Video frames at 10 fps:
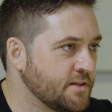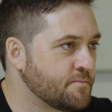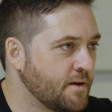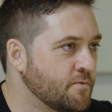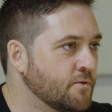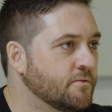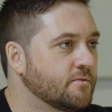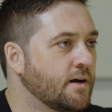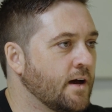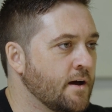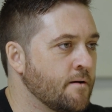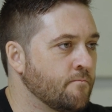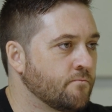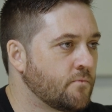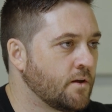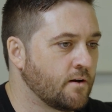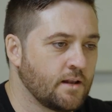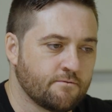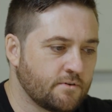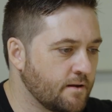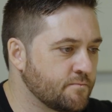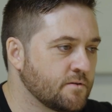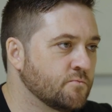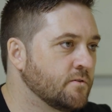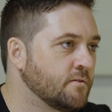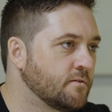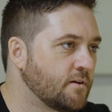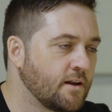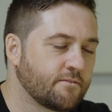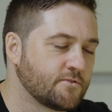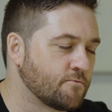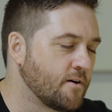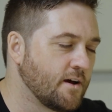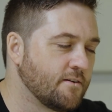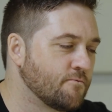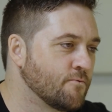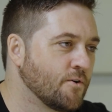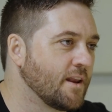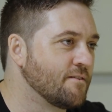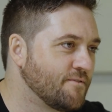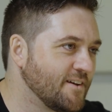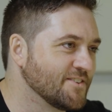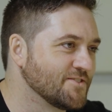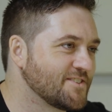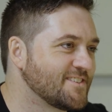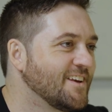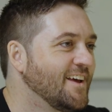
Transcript: these people. I love Gulab Jamun. I like to ride Royal Enfields.